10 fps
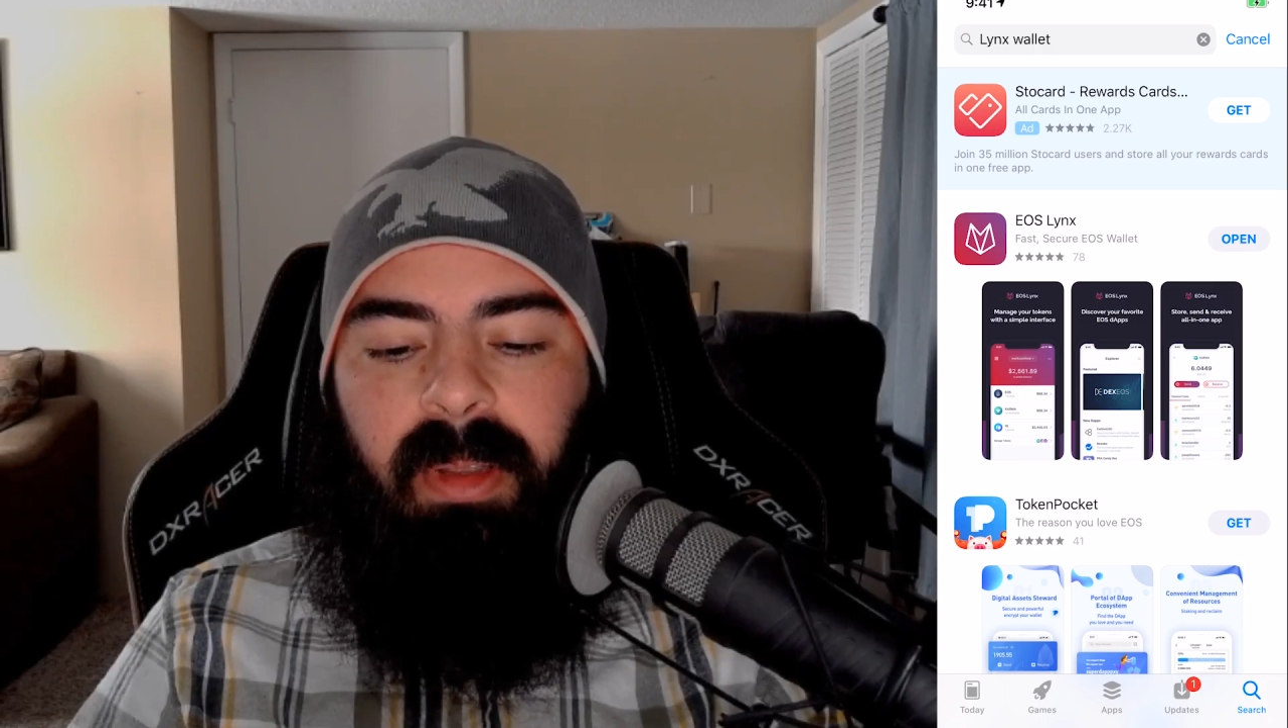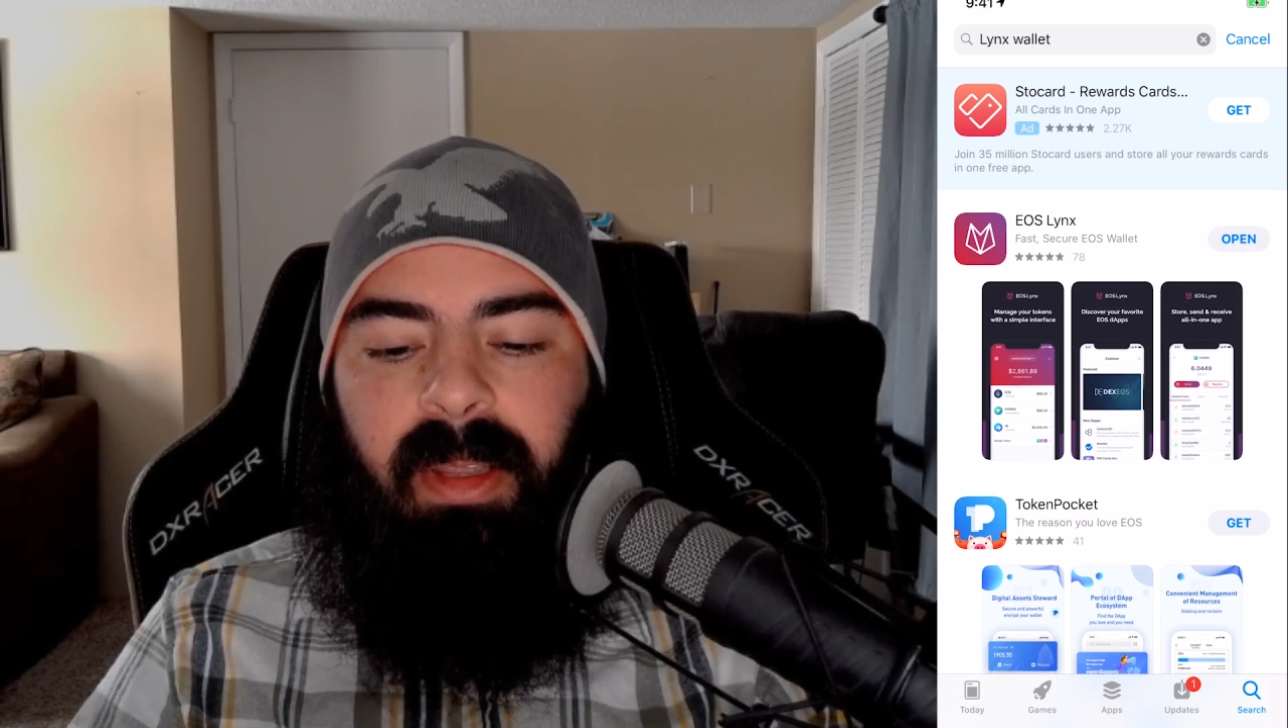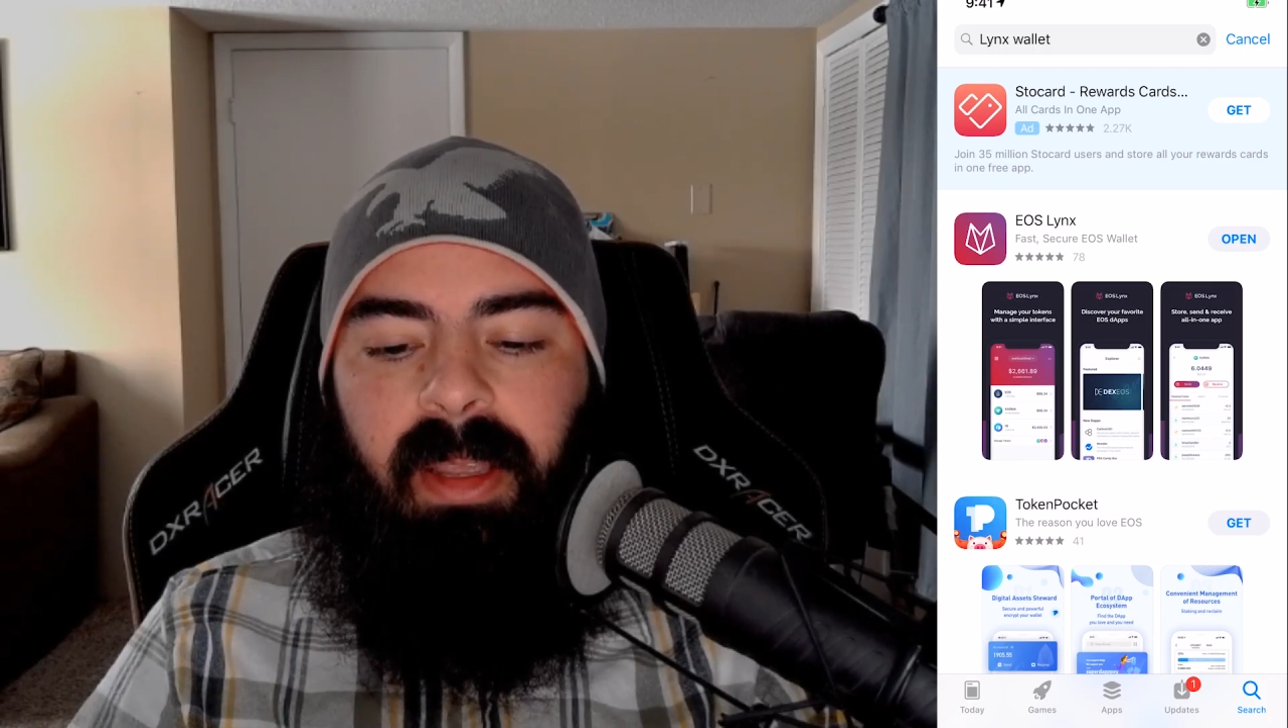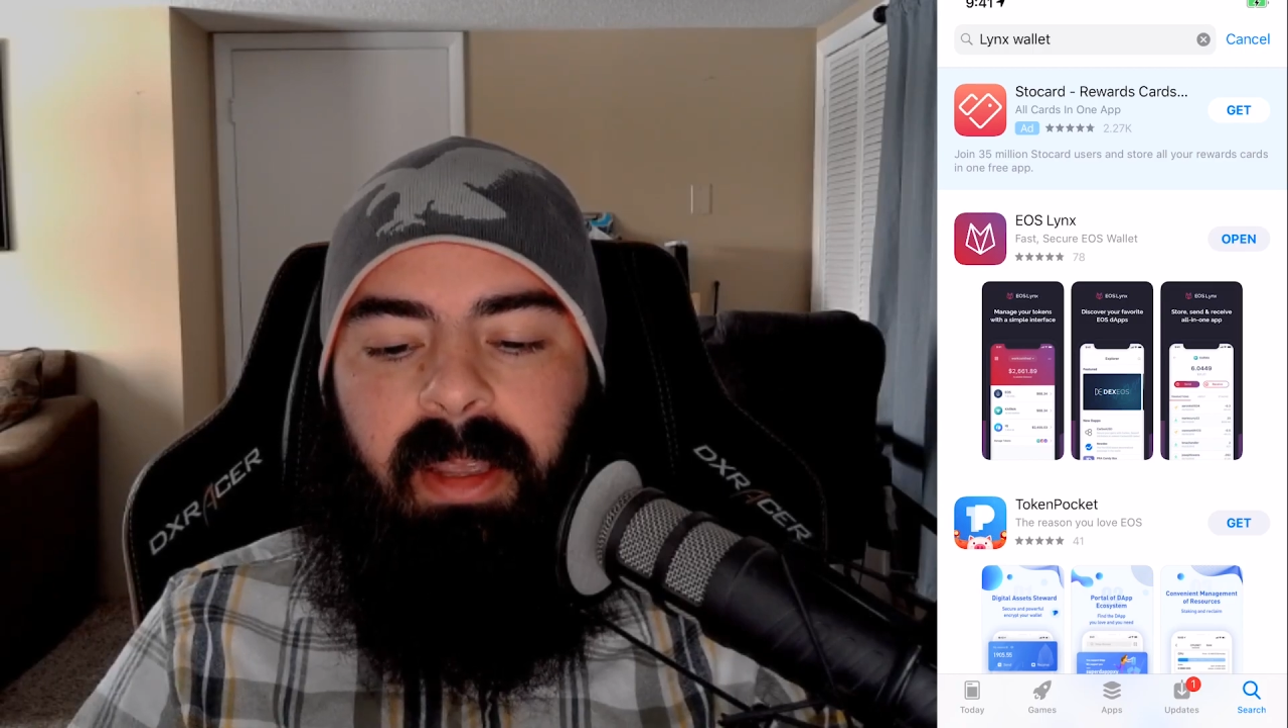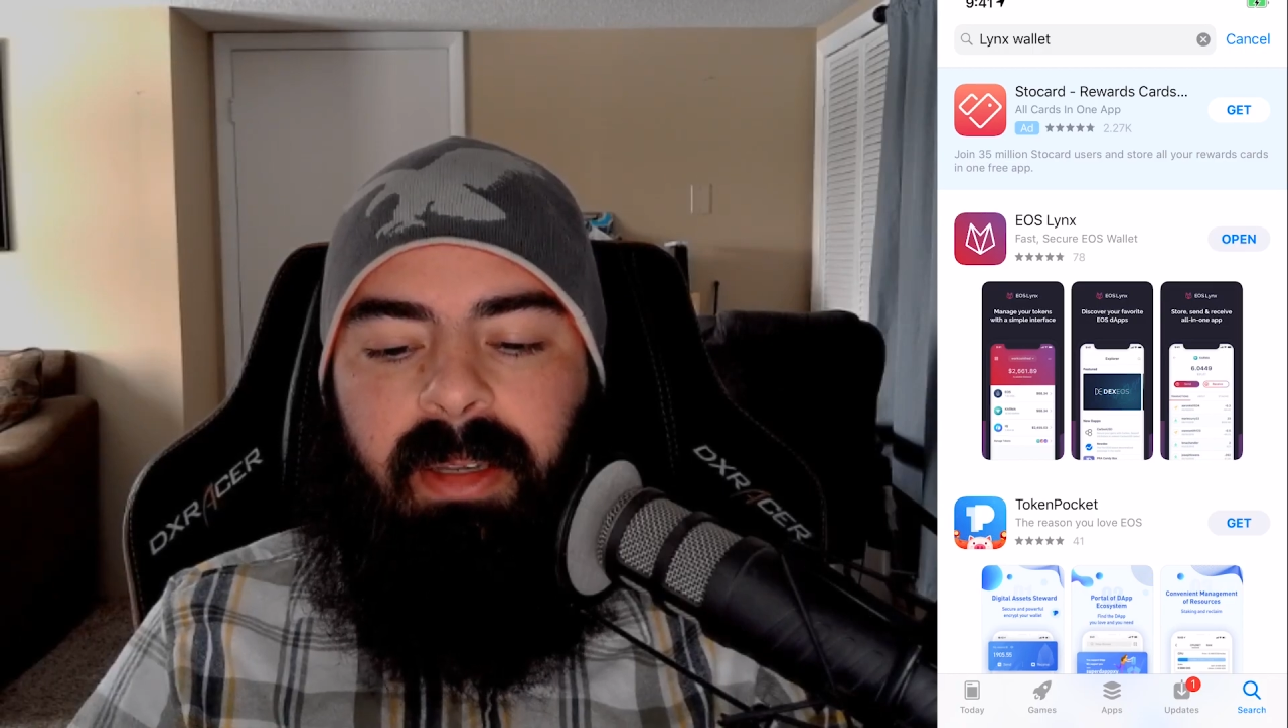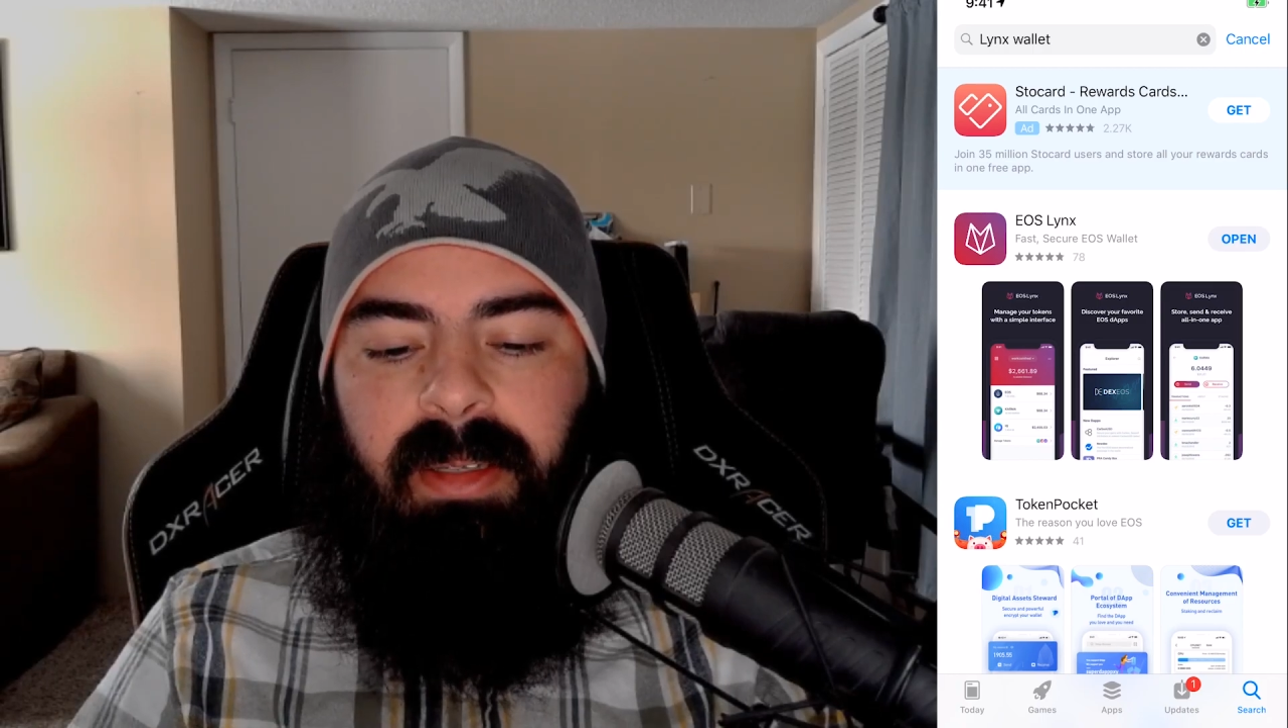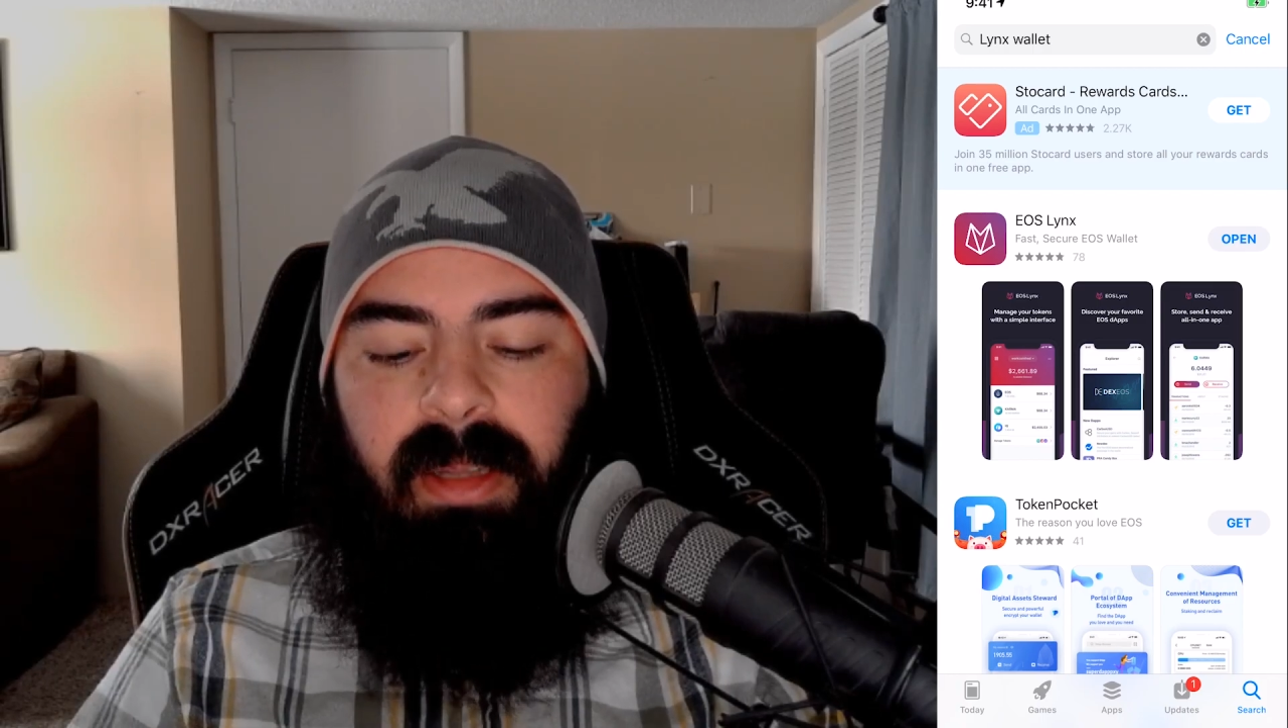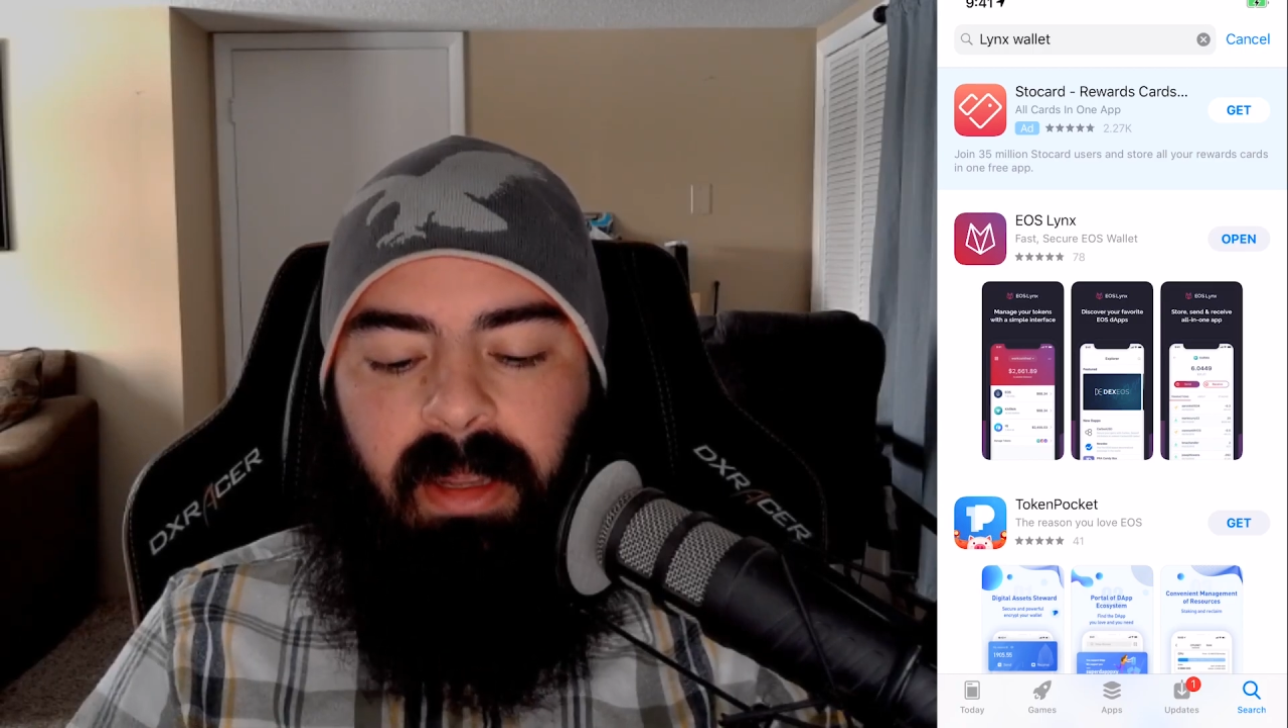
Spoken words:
get.